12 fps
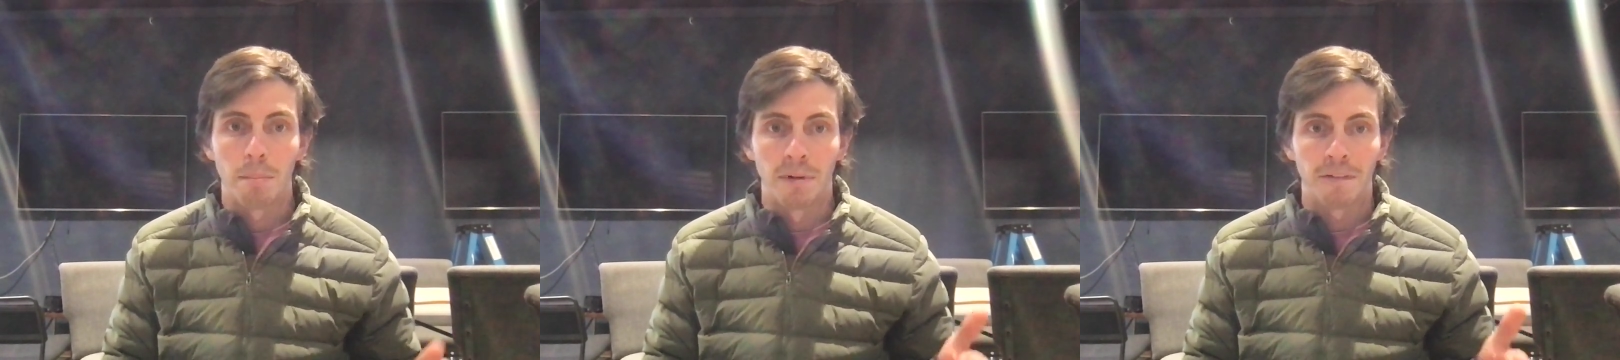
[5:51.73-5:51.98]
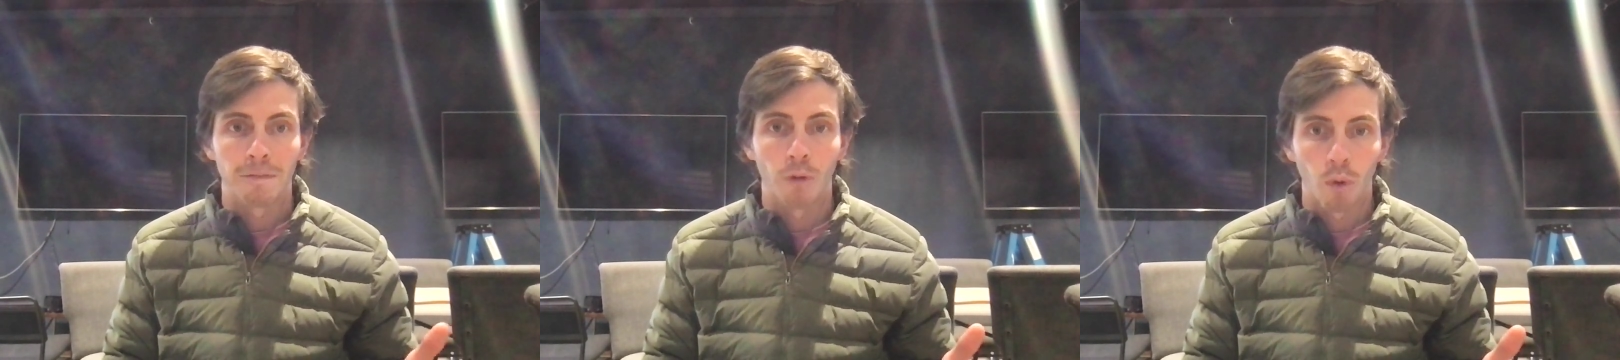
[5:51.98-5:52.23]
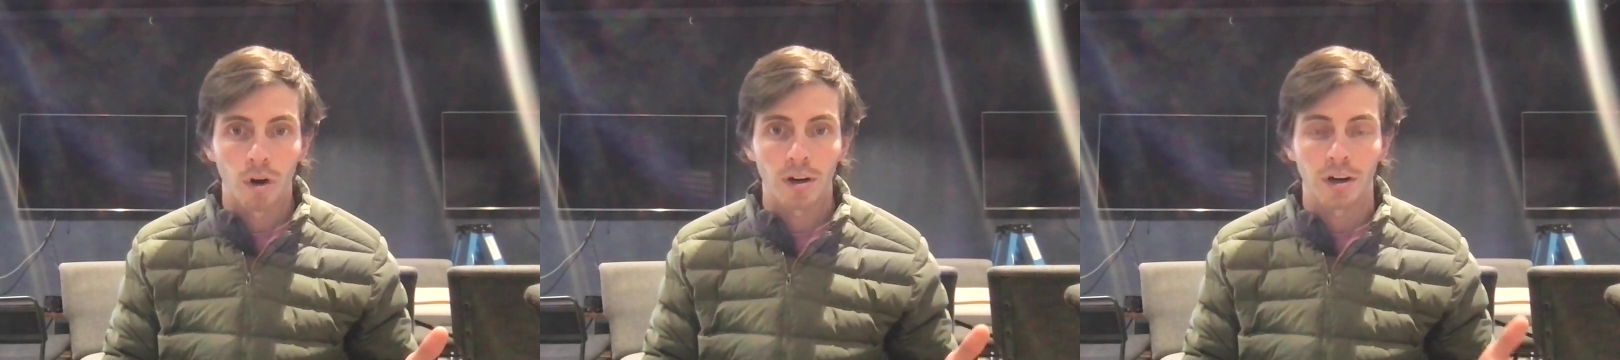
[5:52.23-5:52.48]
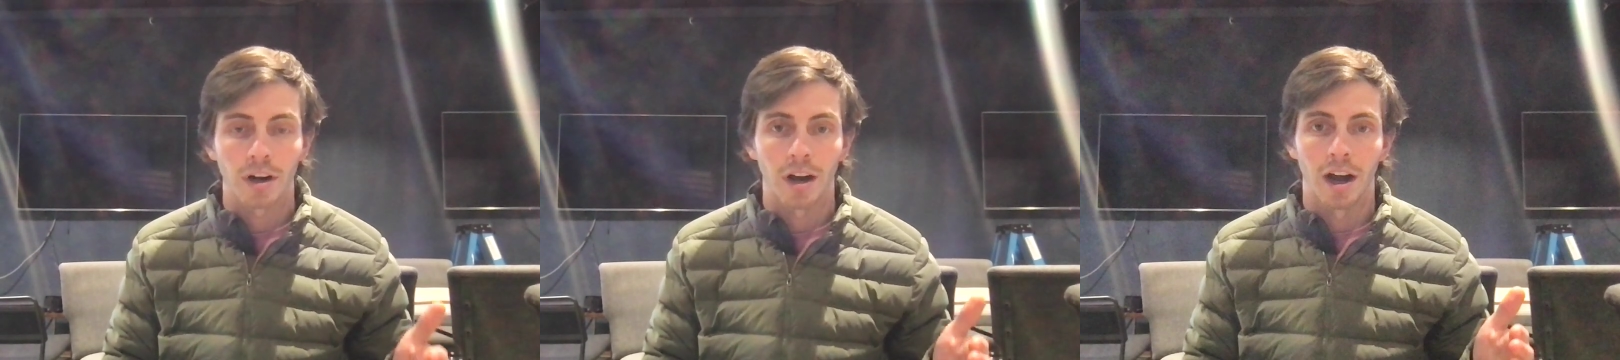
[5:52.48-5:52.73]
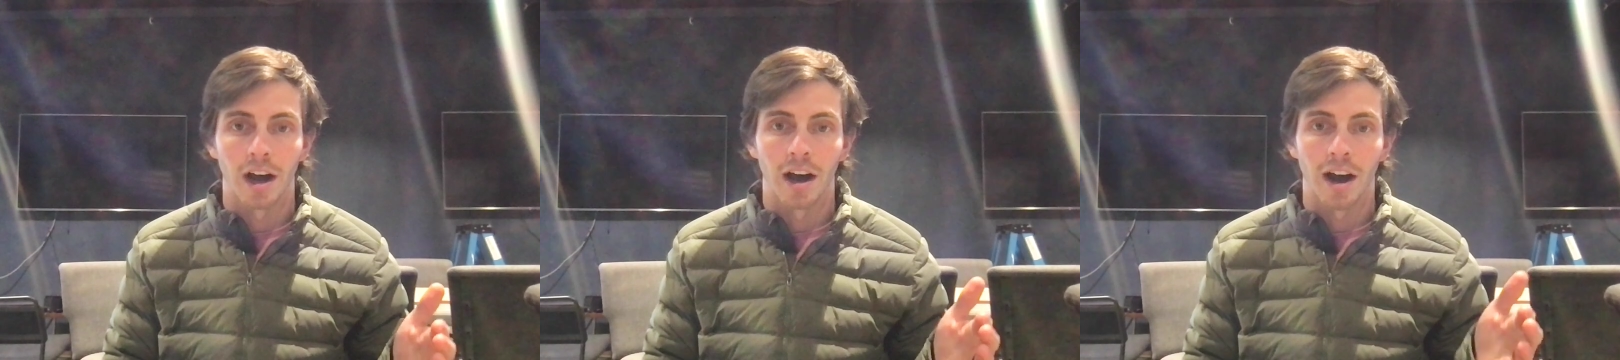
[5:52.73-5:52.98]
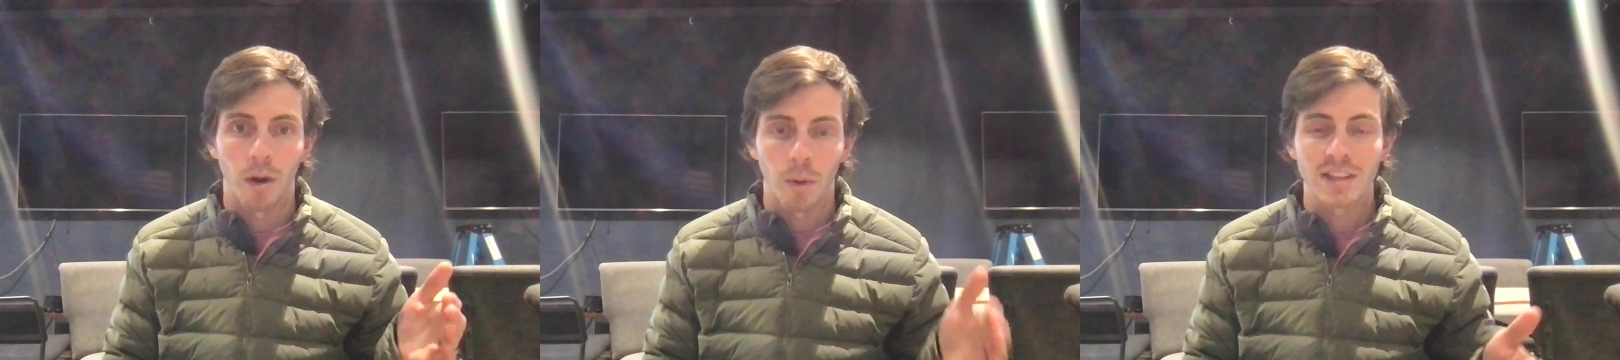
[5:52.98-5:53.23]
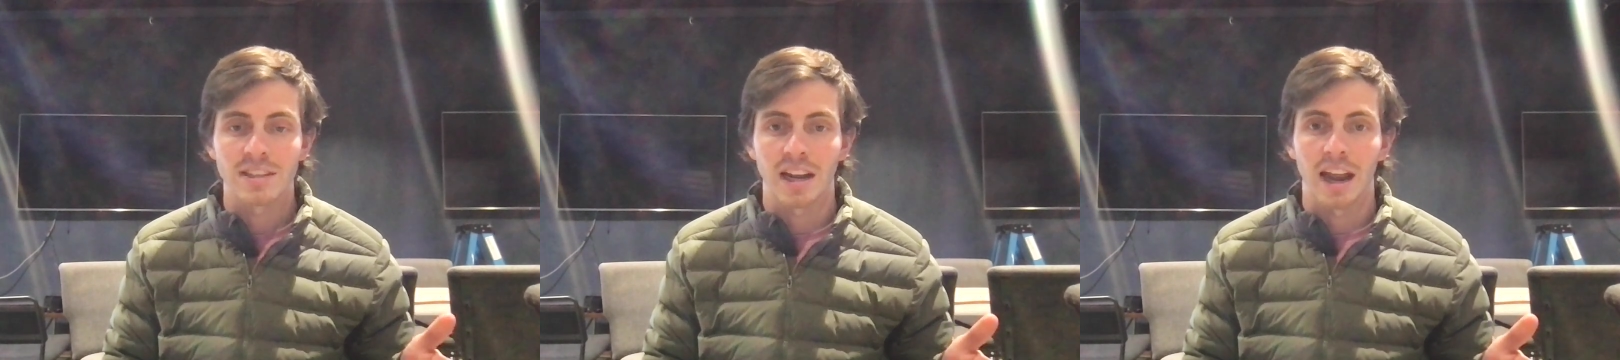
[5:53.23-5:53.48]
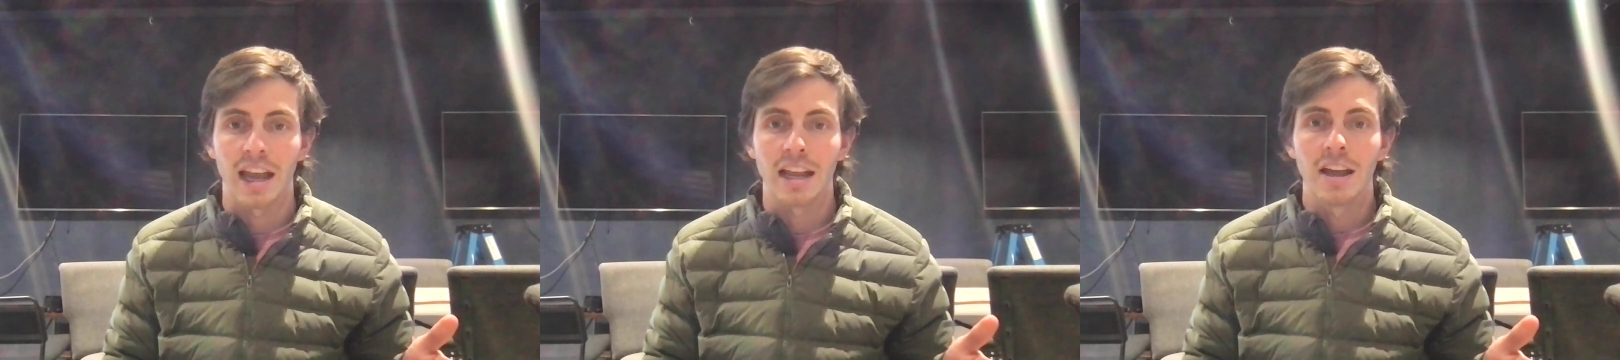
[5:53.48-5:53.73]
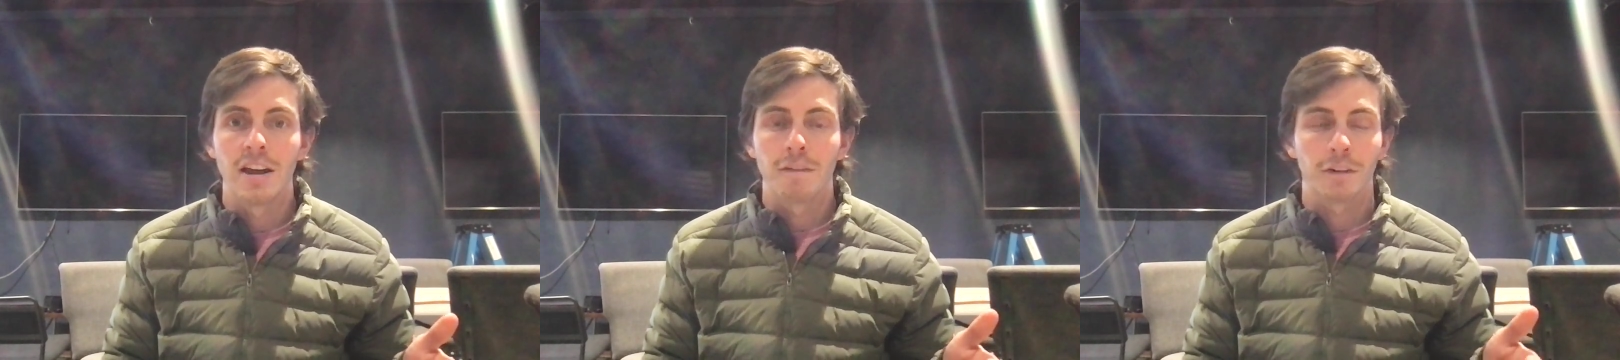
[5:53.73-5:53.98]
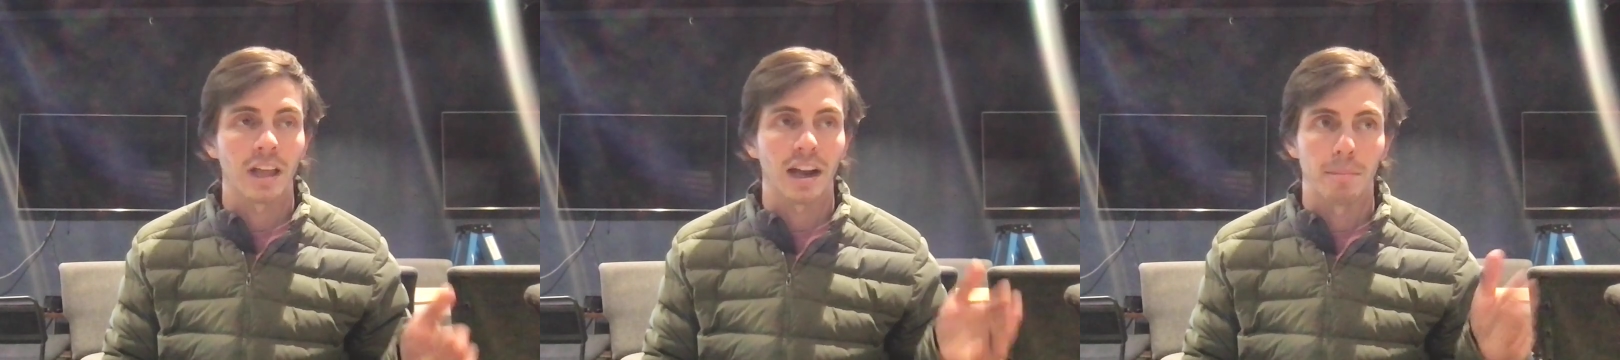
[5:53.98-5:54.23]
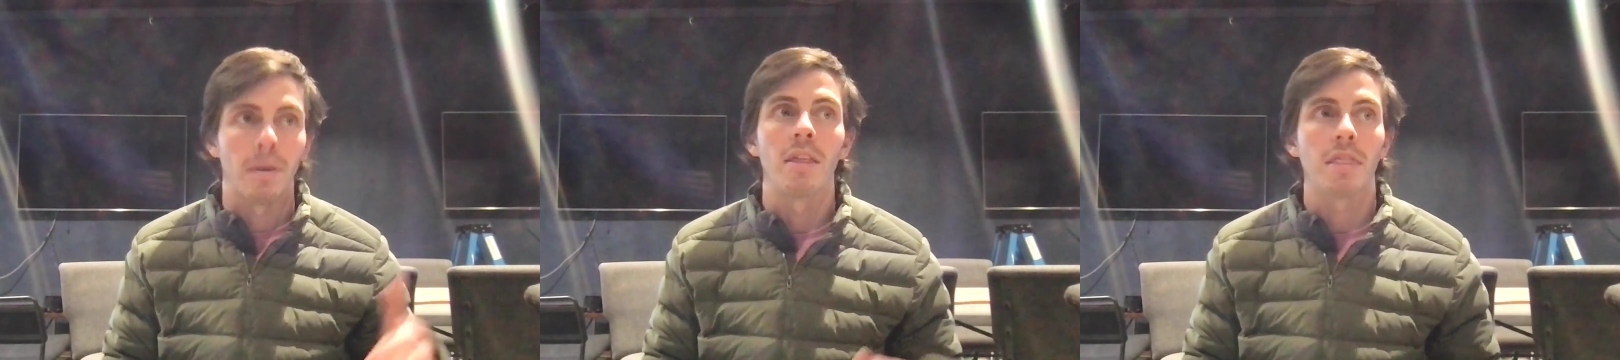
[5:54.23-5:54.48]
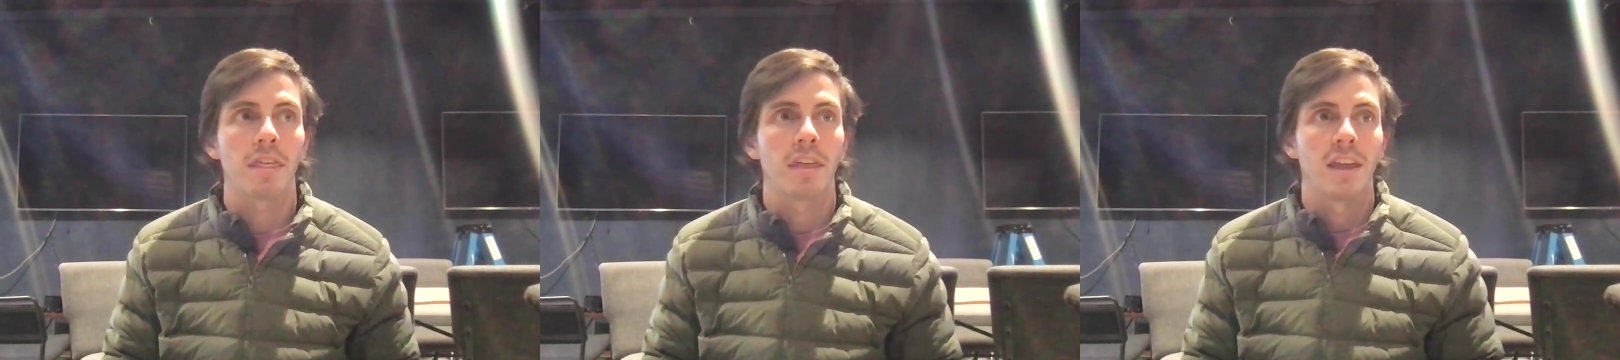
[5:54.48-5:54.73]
before a Wednesday night for like a month.